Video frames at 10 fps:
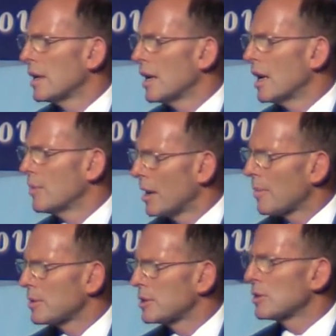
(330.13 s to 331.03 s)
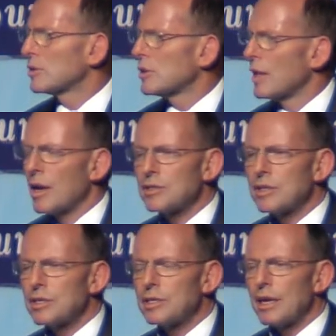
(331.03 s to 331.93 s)
but up until
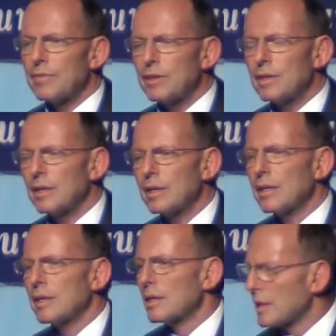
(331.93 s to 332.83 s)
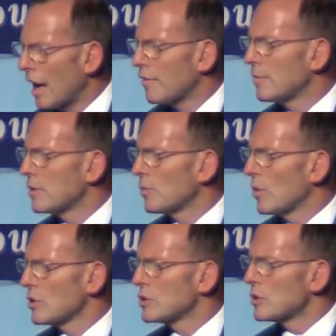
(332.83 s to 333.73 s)
2007, government
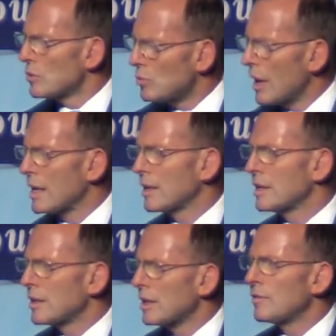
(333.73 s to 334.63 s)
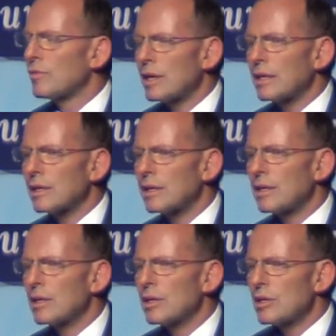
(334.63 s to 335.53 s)
was regularly delivering
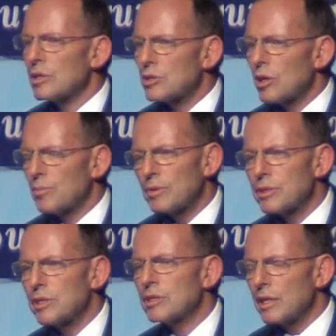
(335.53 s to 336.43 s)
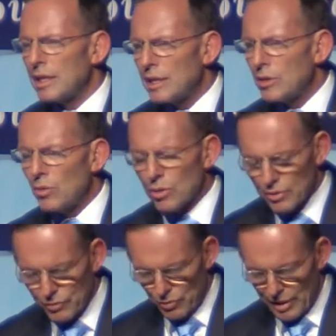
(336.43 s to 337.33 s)
surpluses in the order
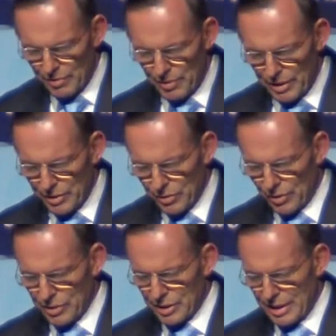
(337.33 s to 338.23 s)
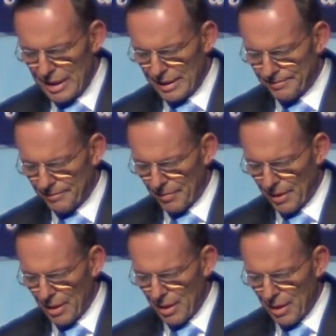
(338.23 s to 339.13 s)
of $20 billion a year.
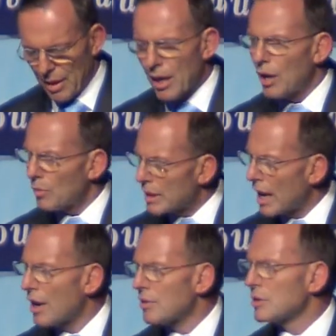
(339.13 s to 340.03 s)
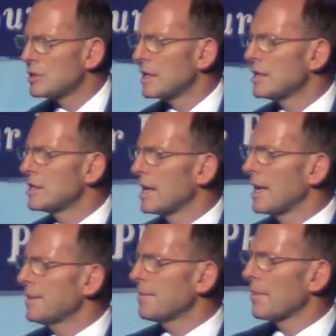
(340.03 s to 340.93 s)
We know that since
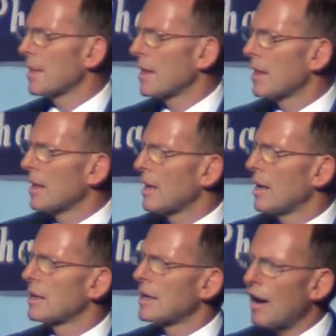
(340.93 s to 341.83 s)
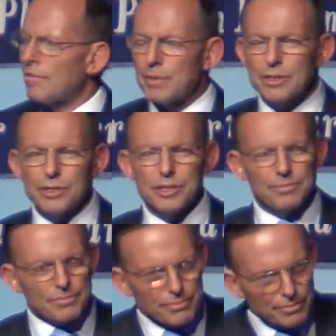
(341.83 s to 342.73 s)
then,
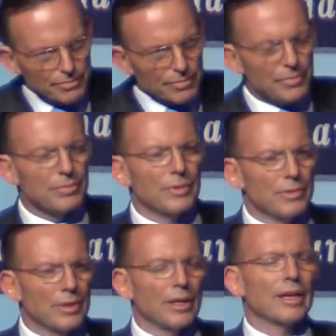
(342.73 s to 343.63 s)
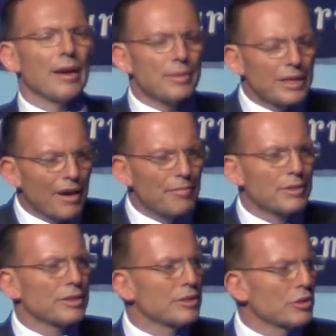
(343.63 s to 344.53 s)
governments, a Labor
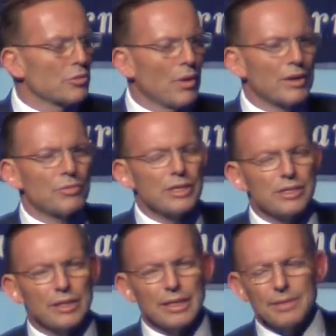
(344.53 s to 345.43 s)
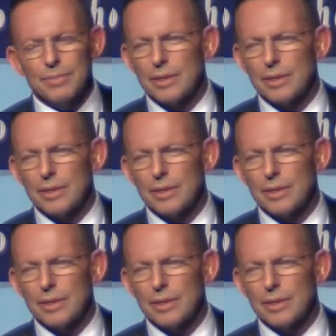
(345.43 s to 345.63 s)
government until quite recently,